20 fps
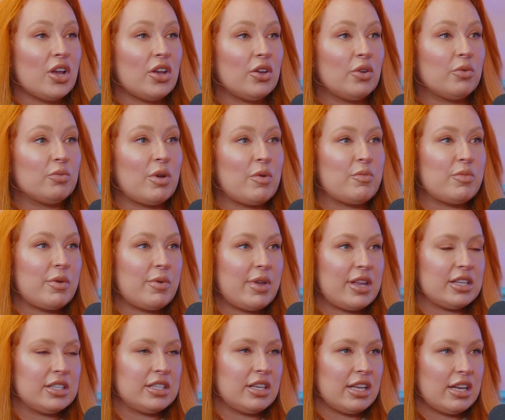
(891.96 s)
when we
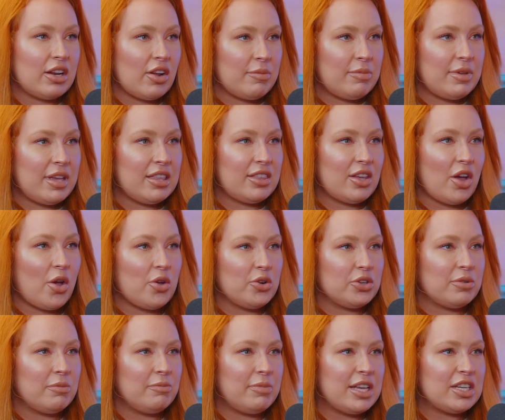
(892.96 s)
went to, Ibiza
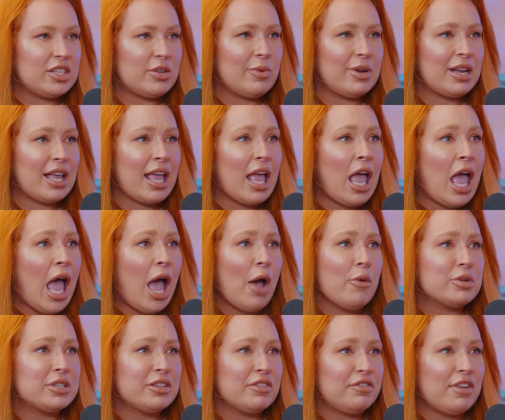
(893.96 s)
Ocean Beach, they were like,
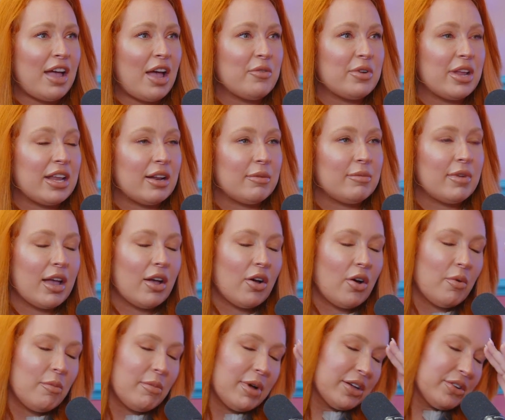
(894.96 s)
how was the fountain? I'm like,
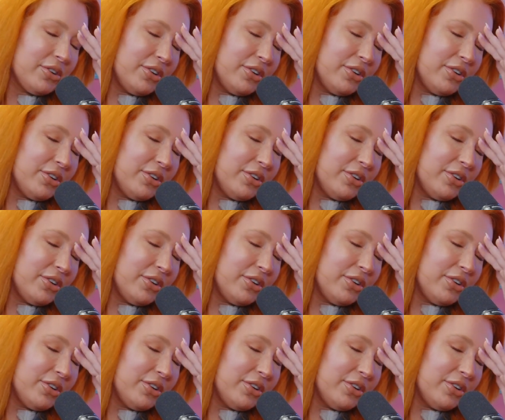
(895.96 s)
oh my